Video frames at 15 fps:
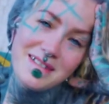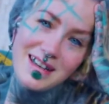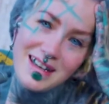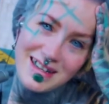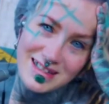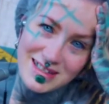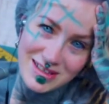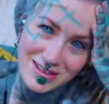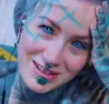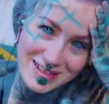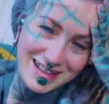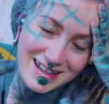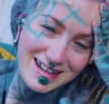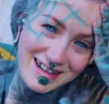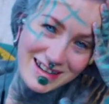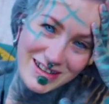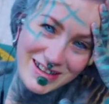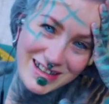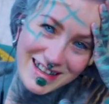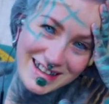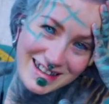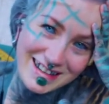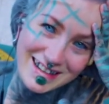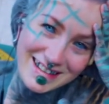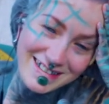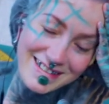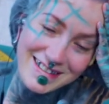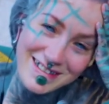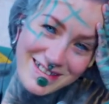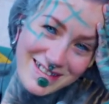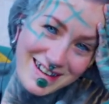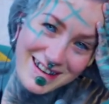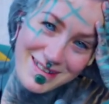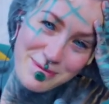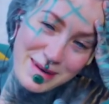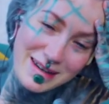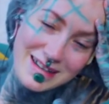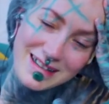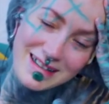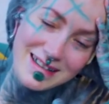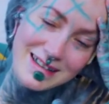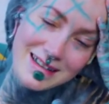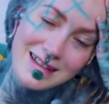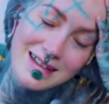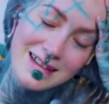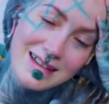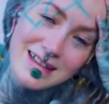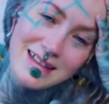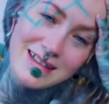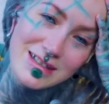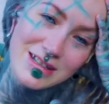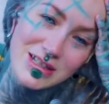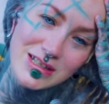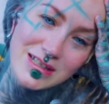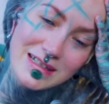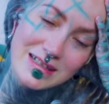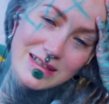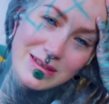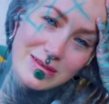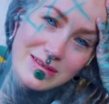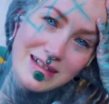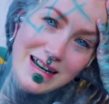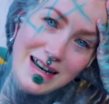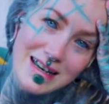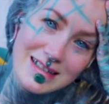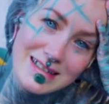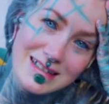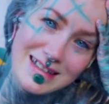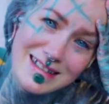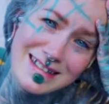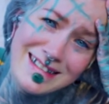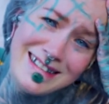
It's not that I not can concentrate, but it is just so relaxing.